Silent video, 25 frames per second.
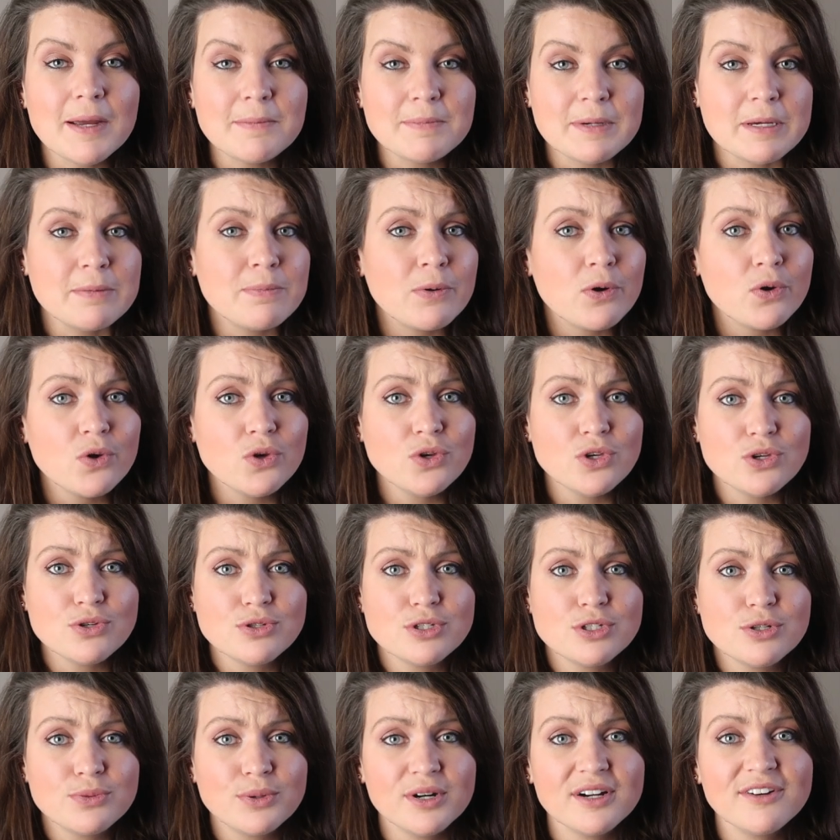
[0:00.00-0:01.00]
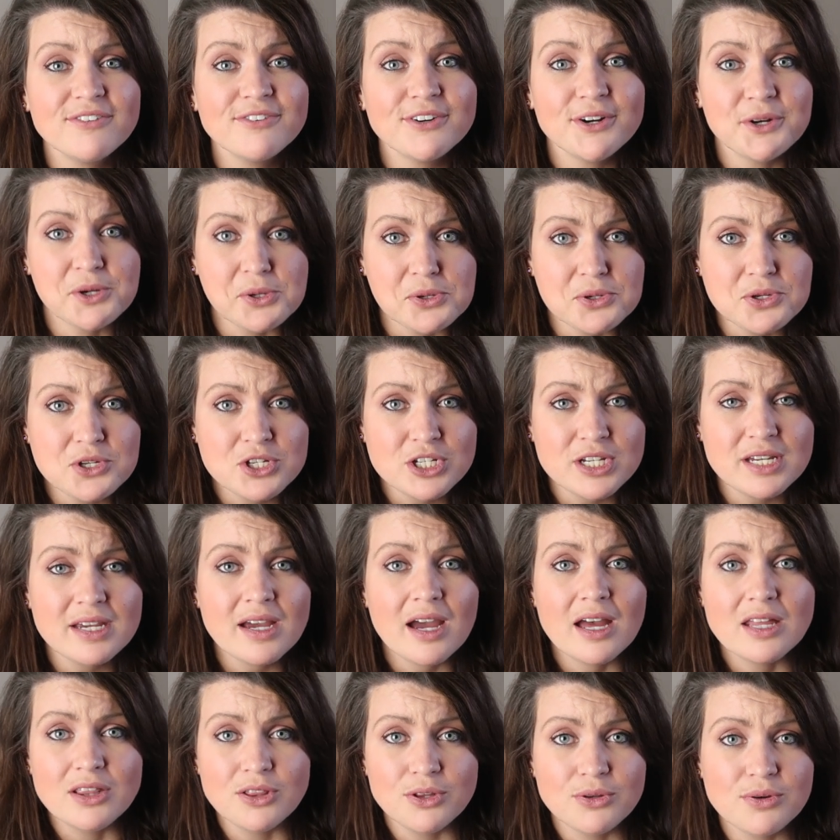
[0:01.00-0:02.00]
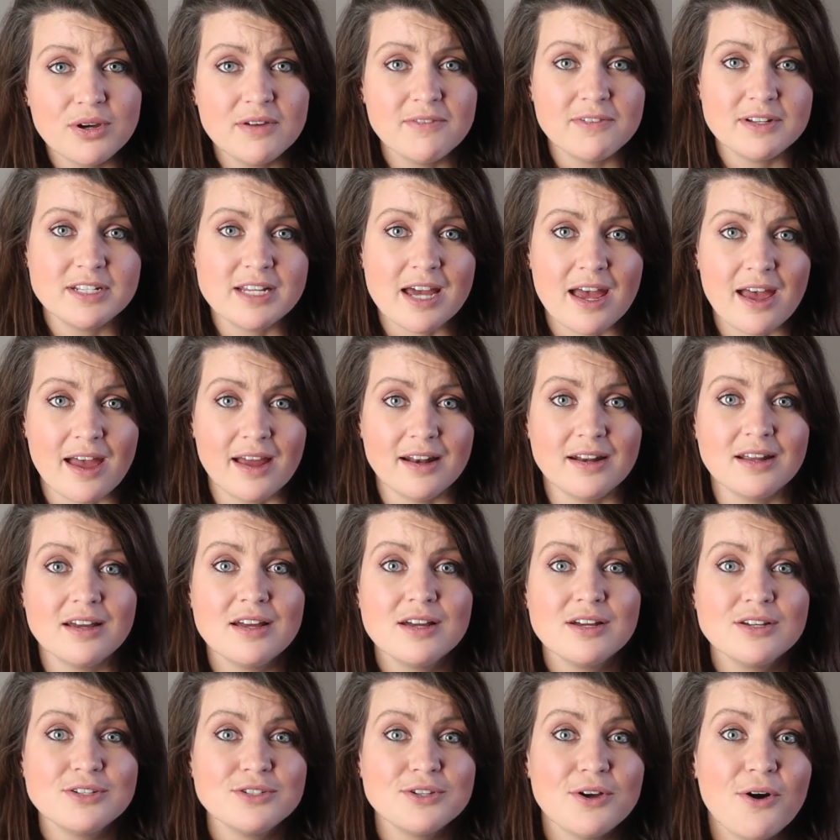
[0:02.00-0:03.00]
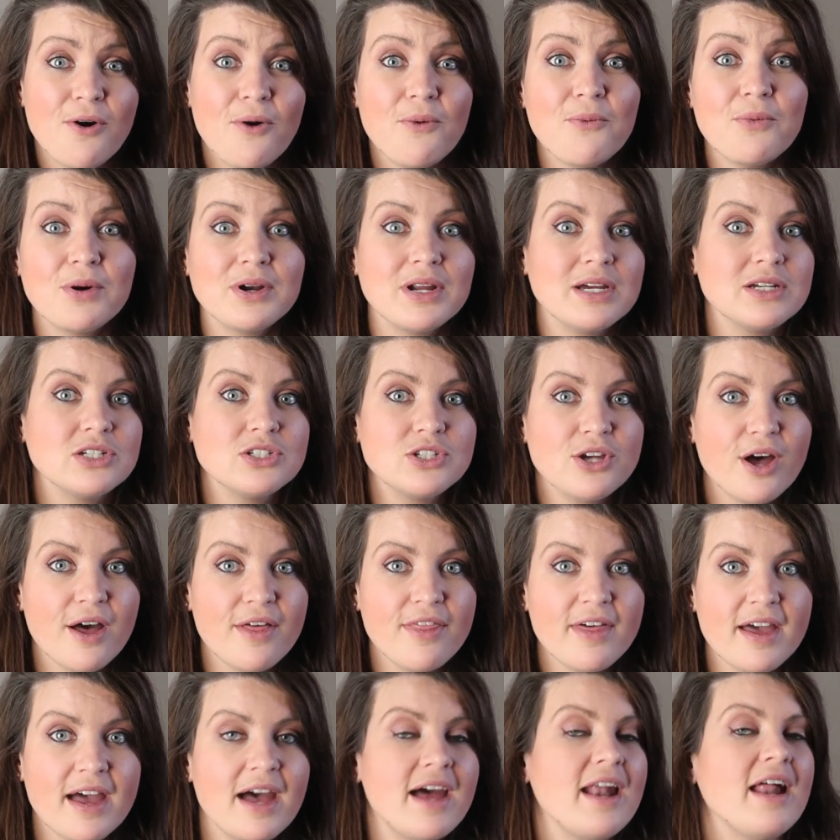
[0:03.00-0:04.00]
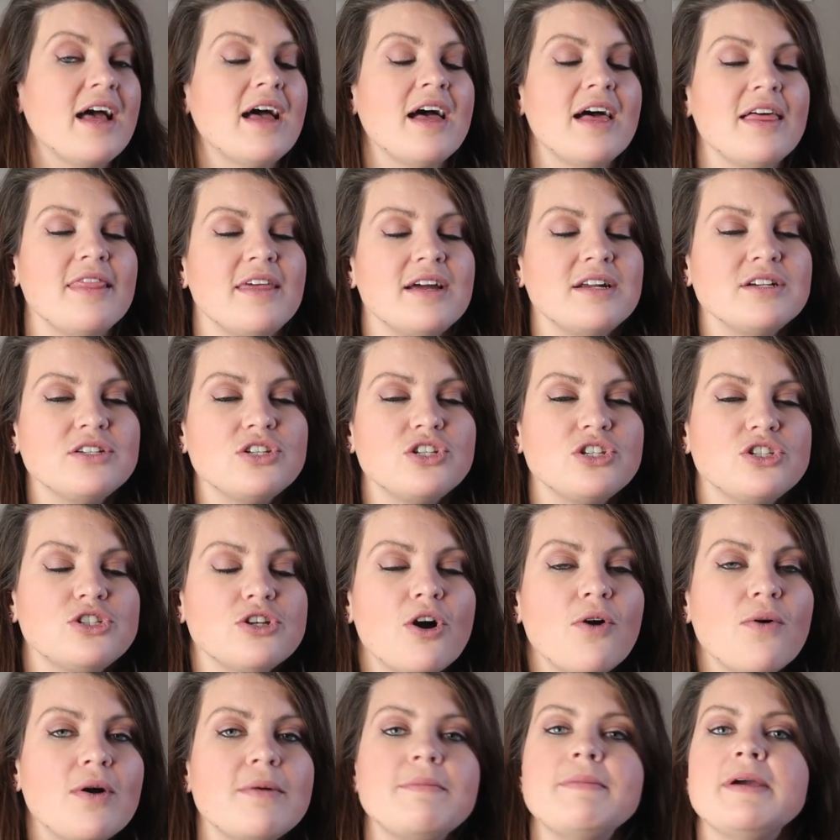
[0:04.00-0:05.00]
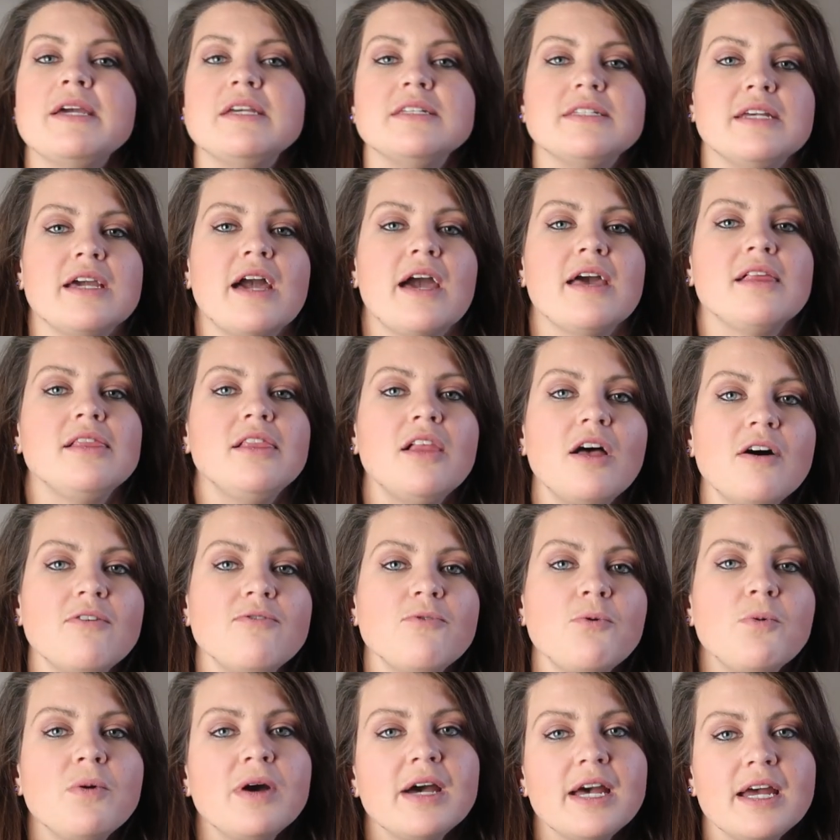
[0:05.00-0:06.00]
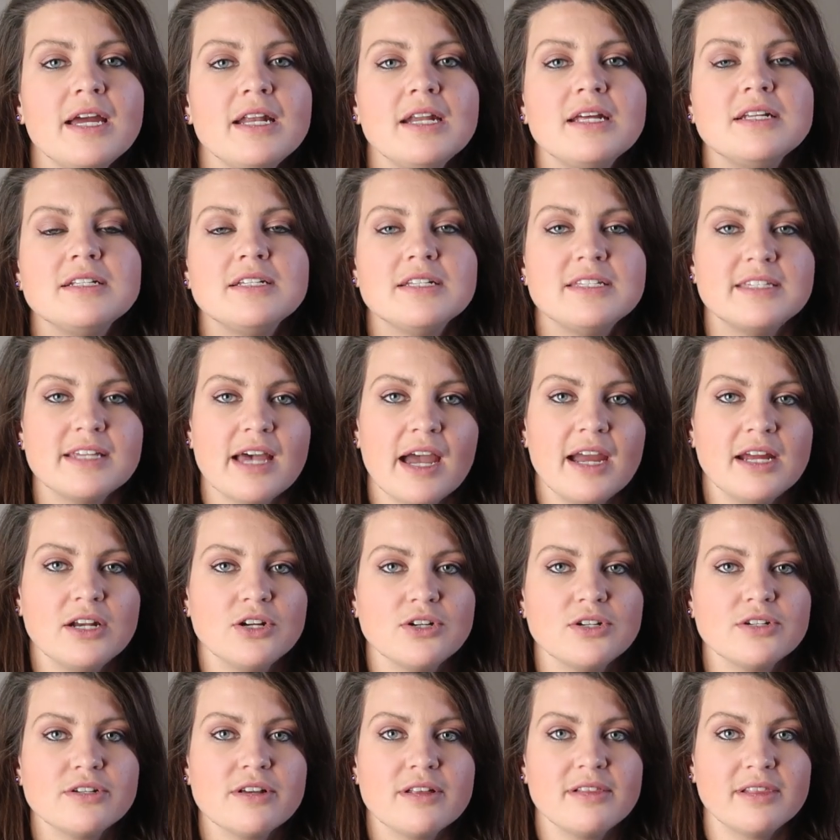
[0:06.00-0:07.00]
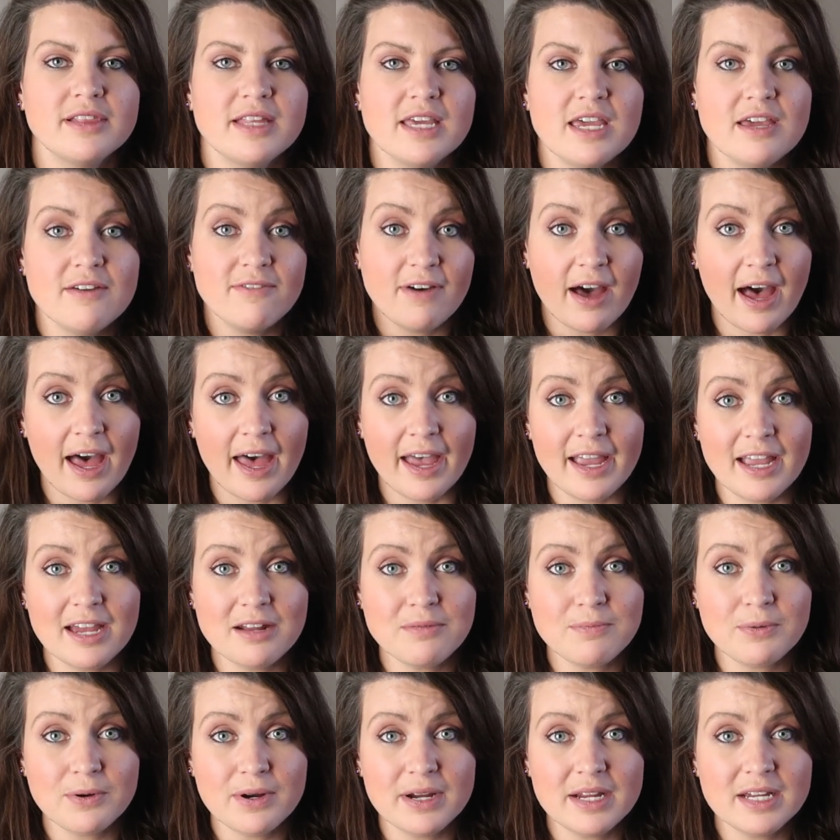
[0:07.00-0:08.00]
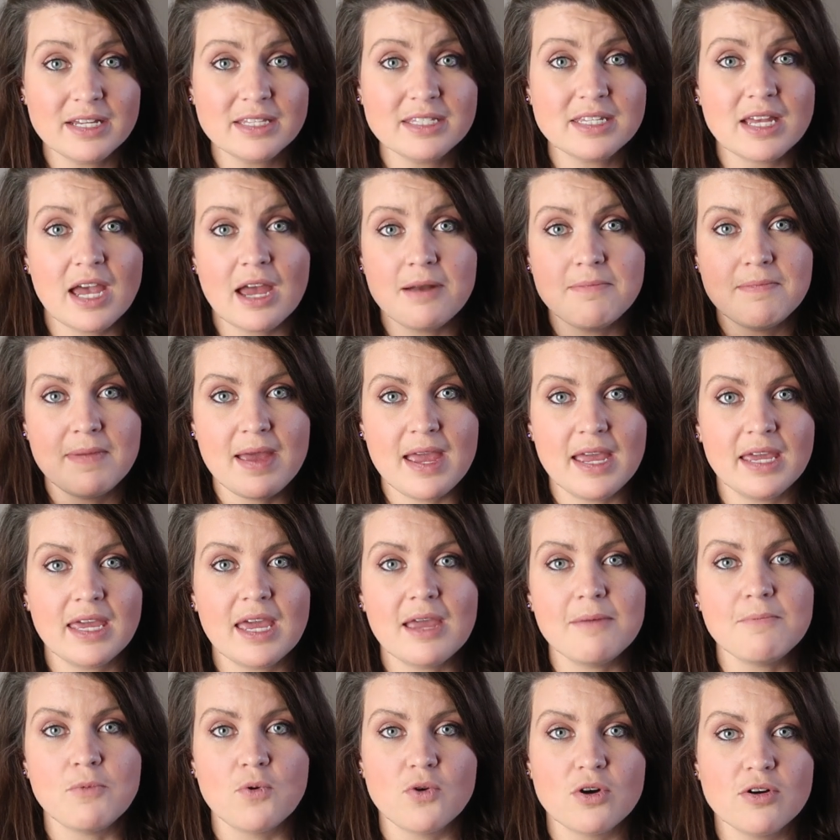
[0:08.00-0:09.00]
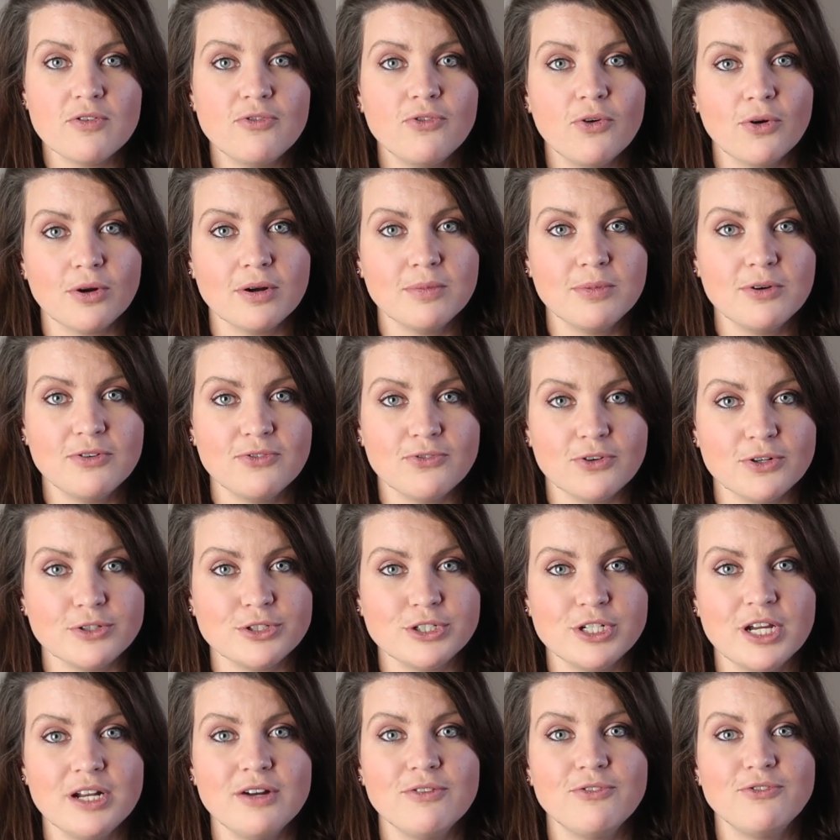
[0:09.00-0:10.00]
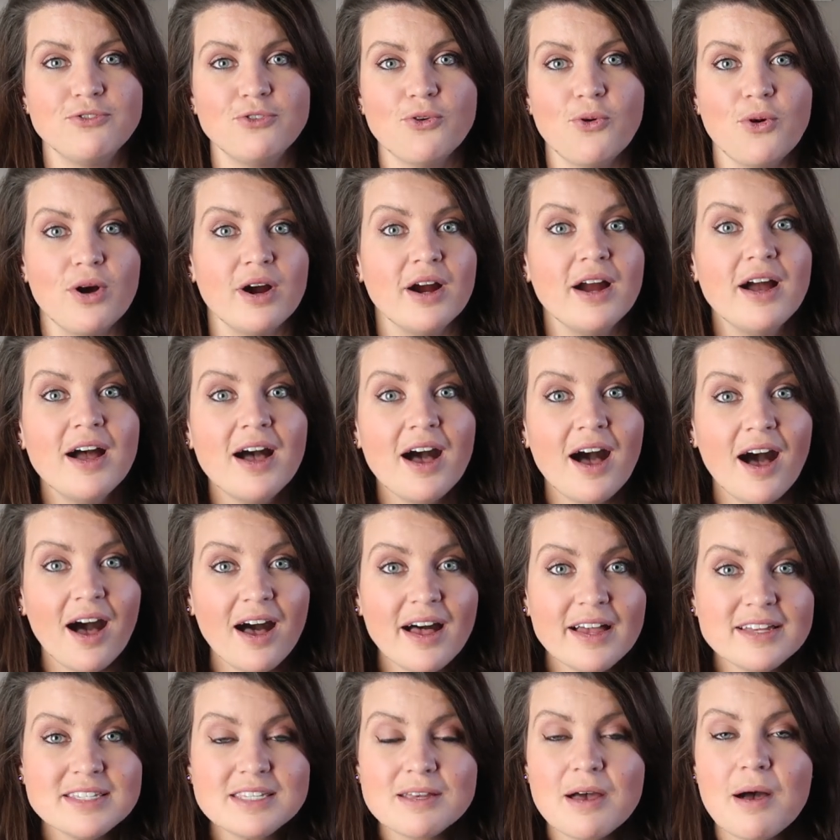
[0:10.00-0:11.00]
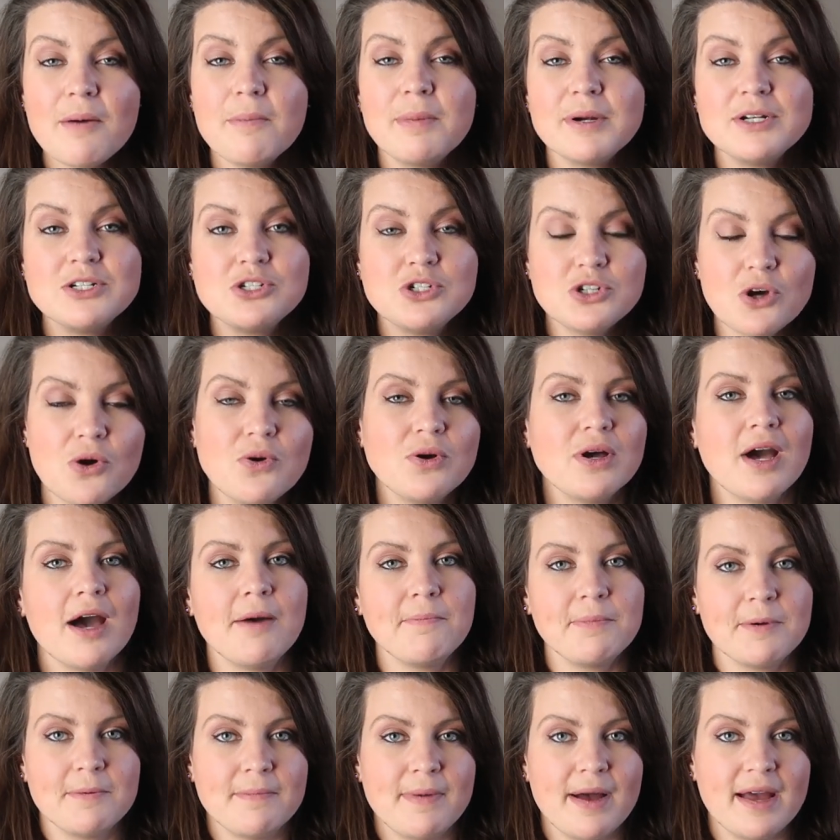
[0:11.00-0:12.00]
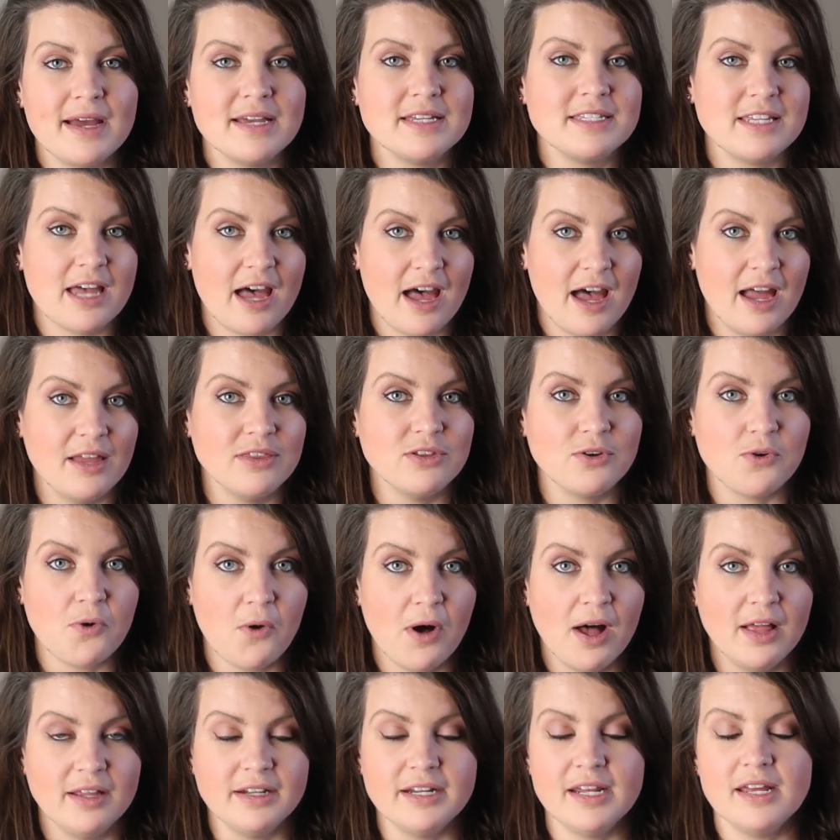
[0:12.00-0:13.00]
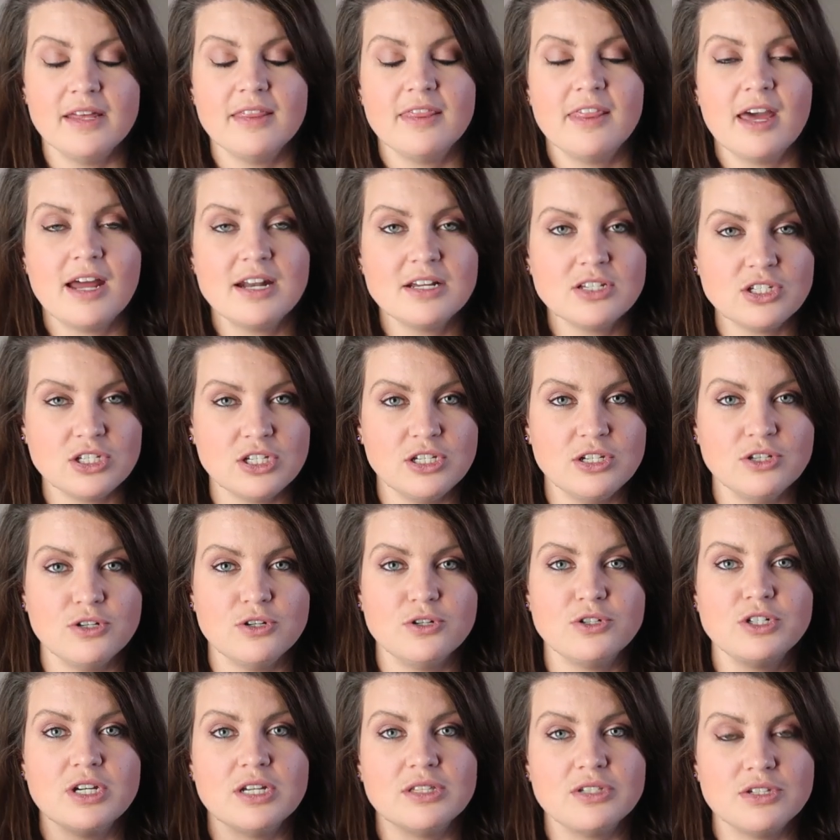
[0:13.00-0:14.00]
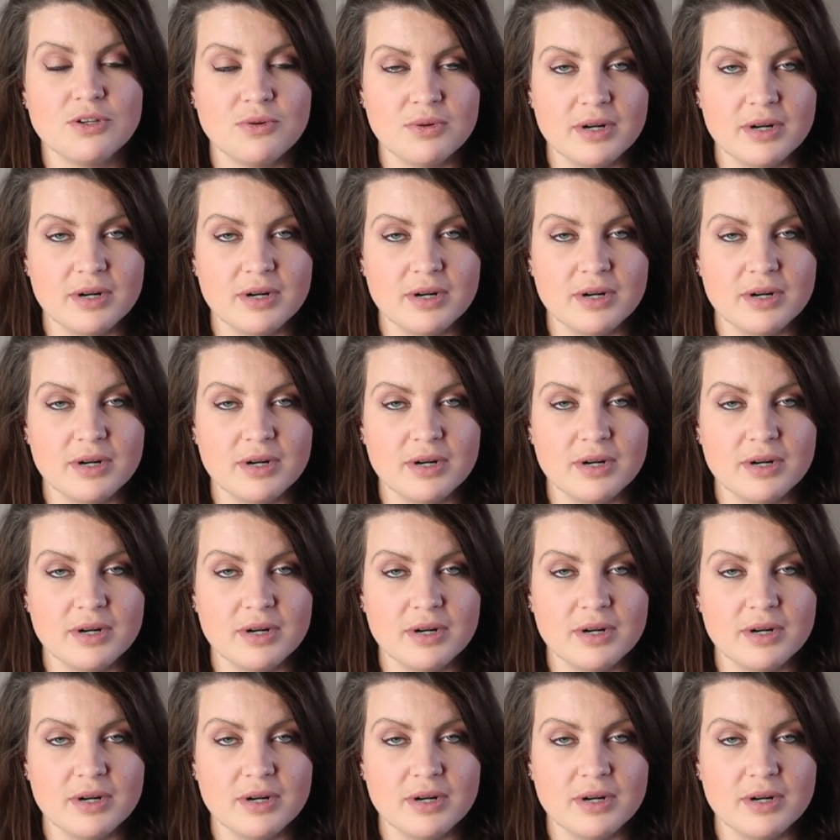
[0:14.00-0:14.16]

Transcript: by people who used to work for Gucci and Louis Vuitton. So when I saw that, that is so amazing. I love when designers leave high-end brands and make a more affordable version for us, but don't compromise on the quality. That is huge, and